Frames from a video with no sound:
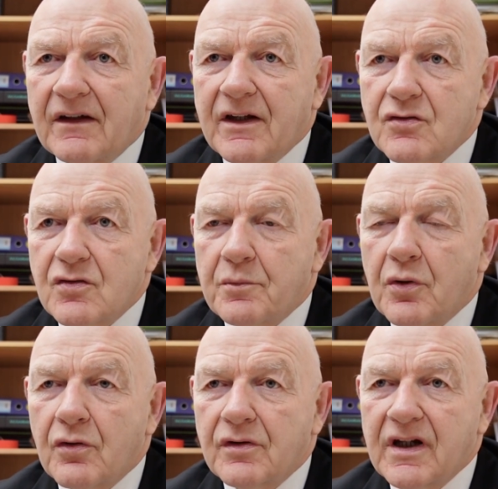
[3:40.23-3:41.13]
there was a
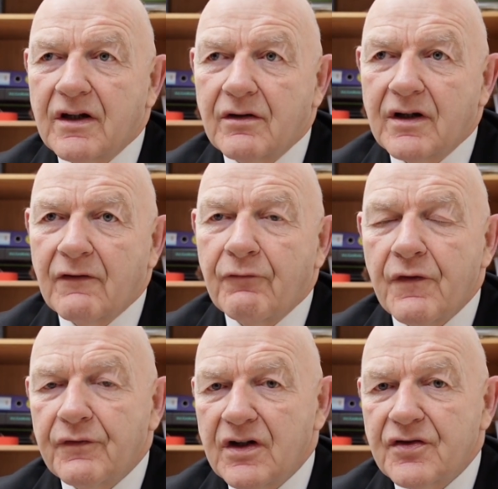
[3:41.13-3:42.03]
report there that
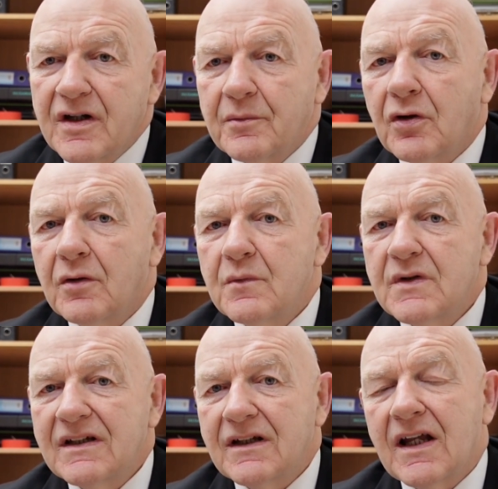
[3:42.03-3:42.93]
53
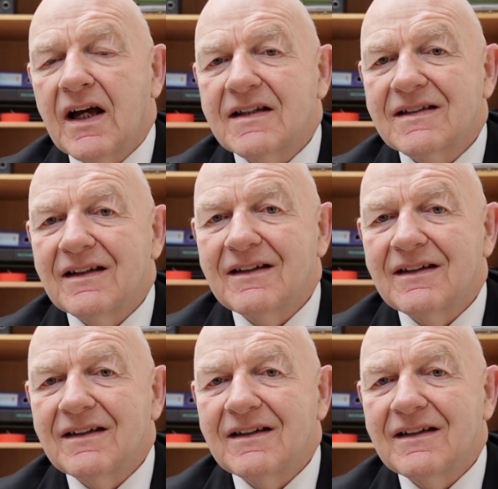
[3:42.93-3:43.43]
pubs in the last